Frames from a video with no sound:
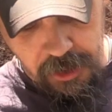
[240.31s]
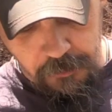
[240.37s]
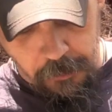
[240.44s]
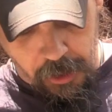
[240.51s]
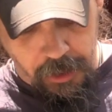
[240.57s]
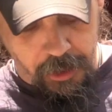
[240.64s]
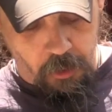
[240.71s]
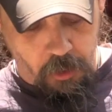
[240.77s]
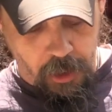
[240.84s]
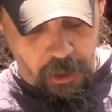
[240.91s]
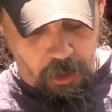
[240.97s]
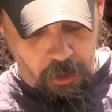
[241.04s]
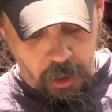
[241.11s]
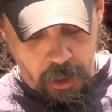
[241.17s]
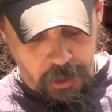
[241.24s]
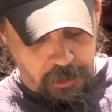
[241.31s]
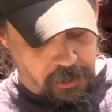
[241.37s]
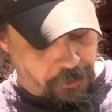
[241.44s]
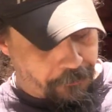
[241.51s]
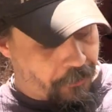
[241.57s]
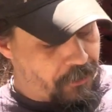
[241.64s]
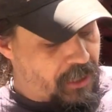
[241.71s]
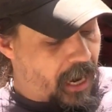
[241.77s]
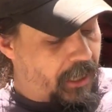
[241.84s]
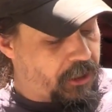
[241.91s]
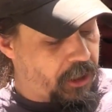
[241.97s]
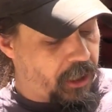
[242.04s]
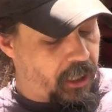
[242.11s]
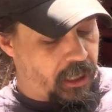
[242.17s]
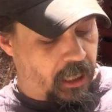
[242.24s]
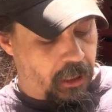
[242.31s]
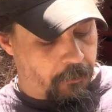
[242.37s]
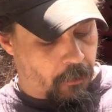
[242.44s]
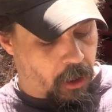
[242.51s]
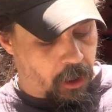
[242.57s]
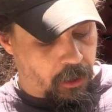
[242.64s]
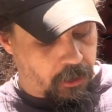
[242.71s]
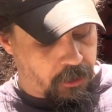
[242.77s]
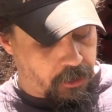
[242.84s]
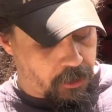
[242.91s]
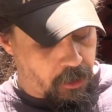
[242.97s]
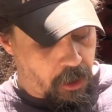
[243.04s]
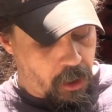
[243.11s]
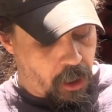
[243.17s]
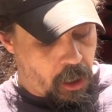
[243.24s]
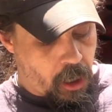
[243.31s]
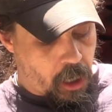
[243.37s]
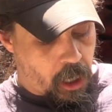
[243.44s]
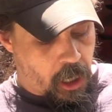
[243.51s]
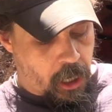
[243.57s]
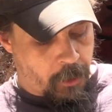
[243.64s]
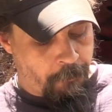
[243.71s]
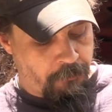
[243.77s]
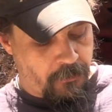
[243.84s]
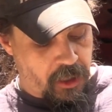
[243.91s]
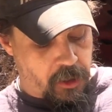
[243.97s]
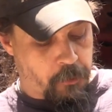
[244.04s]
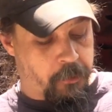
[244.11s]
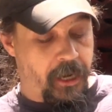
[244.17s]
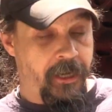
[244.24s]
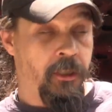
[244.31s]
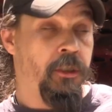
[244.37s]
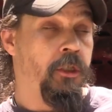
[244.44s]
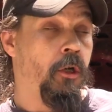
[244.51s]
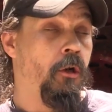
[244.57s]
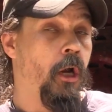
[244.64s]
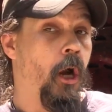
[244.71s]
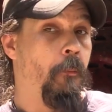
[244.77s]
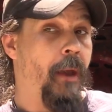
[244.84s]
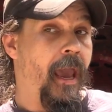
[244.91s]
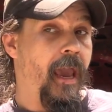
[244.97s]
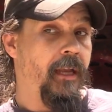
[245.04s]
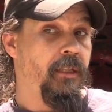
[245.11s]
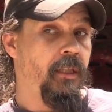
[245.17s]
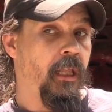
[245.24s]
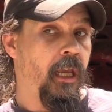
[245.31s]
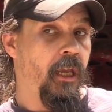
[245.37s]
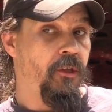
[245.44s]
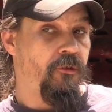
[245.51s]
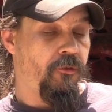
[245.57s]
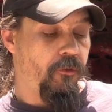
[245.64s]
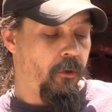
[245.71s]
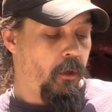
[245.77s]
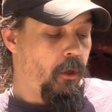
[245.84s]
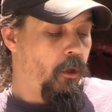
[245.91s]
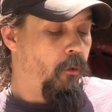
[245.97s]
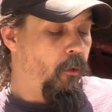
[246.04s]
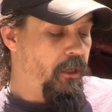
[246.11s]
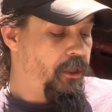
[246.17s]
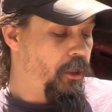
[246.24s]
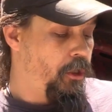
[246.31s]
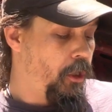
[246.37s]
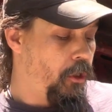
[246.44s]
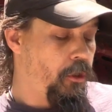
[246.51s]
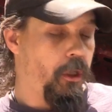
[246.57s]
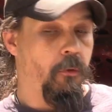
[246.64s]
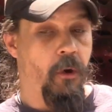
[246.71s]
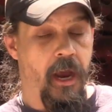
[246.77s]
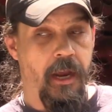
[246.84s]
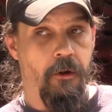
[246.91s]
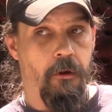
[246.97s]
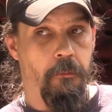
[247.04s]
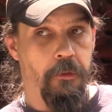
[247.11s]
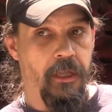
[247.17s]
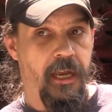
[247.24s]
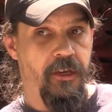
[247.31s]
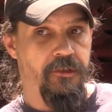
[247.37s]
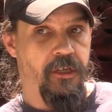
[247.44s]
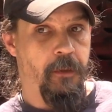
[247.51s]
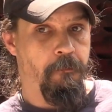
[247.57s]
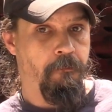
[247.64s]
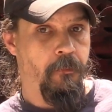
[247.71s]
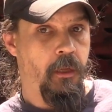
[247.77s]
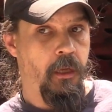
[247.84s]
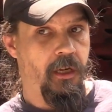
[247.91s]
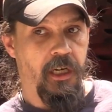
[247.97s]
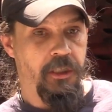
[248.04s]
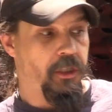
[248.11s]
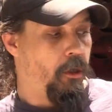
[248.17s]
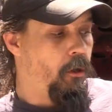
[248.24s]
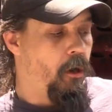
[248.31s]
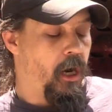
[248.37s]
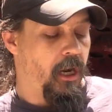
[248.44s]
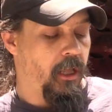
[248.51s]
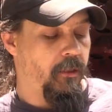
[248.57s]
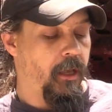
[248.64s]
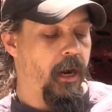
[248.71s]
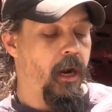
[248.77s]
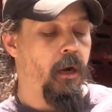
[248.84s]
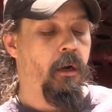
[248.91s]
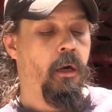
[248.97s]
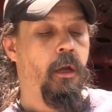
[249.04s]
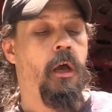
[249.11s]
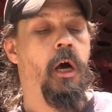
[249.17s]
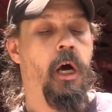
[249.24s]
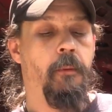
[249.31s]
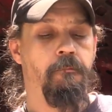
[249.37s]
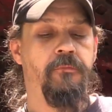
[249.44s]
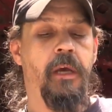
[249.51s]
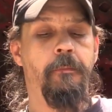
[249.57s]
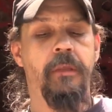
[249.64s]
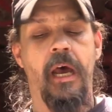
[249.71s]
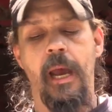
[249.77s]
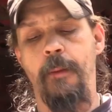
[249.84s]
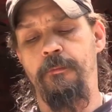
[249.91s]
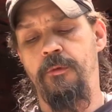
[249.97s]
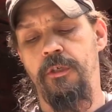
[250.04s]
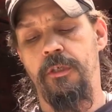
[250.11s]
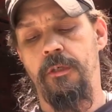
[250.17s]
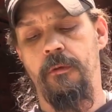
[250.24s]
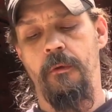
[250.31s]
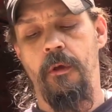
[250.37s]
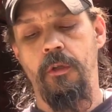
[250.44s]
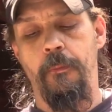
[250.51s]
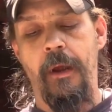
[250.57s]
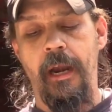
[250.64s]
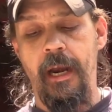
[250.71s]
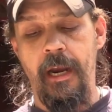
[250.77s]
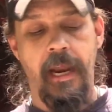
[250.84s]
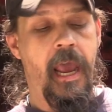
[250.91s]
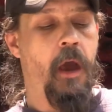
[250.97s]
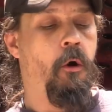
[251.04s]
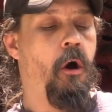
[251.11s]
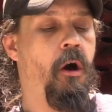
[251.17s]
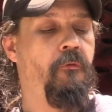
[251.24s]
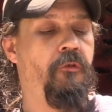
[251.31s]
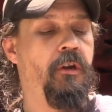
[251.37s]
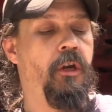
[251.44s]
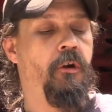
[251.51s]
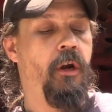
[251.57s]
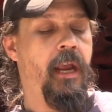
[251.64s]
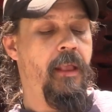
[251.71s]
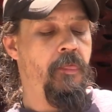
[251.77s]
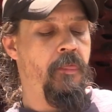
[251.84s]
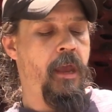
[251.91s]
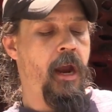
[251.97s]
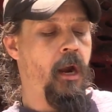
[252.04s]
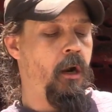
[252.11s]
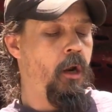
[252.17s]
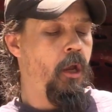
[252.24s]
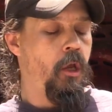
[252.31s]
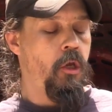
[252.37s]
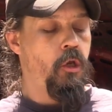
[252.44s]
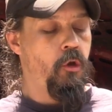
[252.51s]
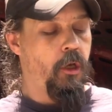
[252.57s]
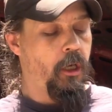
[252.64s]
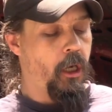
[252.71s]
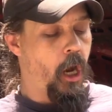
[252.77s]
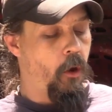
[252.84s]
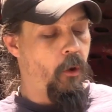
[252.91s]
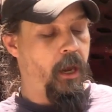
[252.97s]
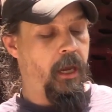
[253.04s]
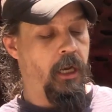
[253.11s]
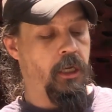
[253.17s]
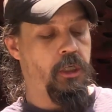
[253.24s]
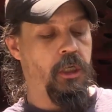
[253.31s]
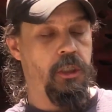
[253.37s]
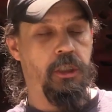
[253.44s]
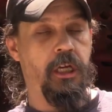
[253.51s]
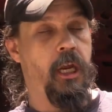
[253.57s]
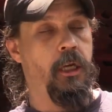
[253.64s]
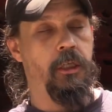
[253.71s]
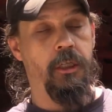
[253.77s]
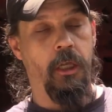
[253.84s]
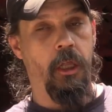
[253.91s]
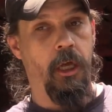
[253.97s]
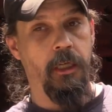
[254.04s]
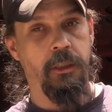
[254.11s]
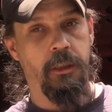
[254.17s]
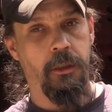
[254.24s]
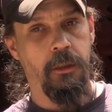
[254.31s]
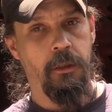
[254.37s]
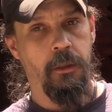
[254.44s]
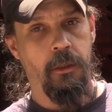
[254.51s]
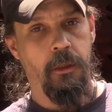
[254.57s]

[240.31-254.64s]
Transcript: is probably oil. Some of it's actually heat marks. The springs do go bad in these, which is usually why you replace them, because you're already there. Sometimes, depending on how often you're in there, you can go in and just change the clutch